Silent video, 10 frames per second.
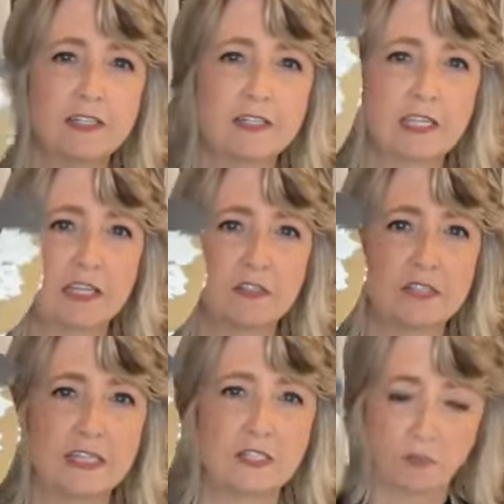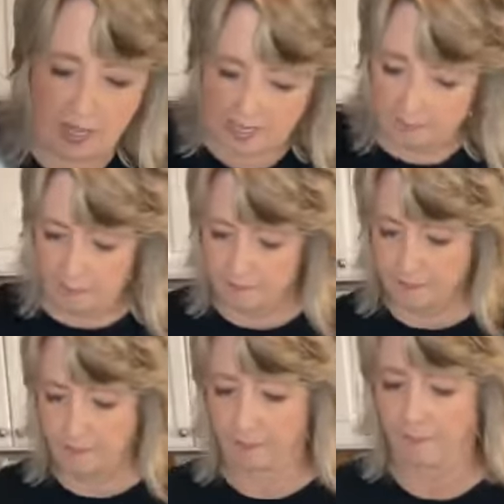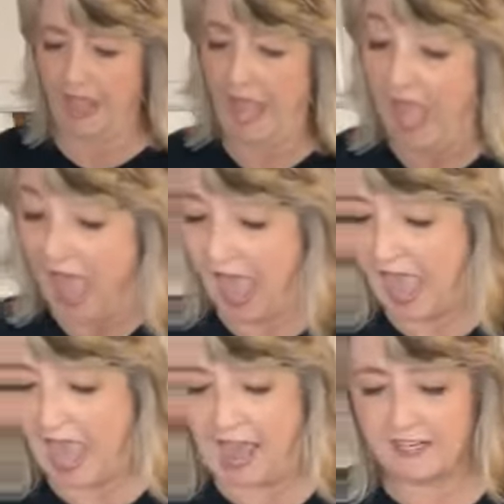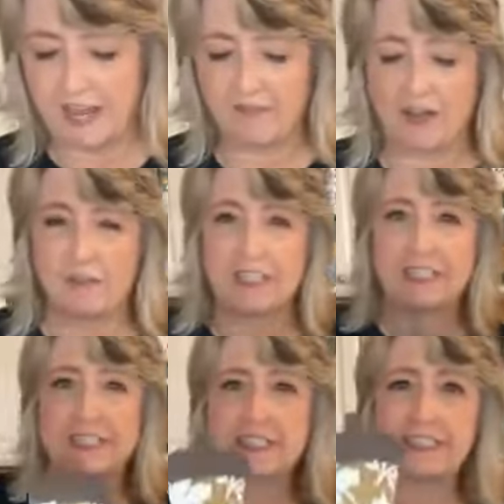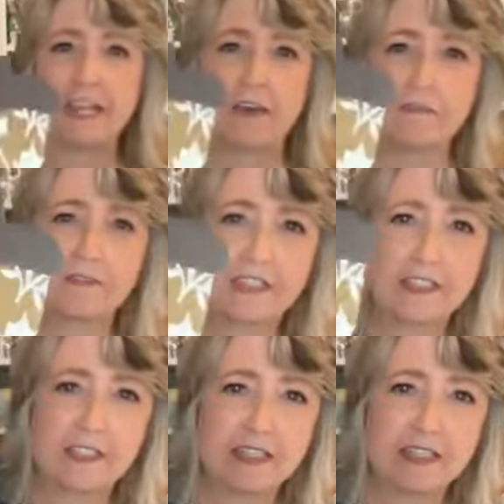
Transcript: See, here's this one. And I've already stuffed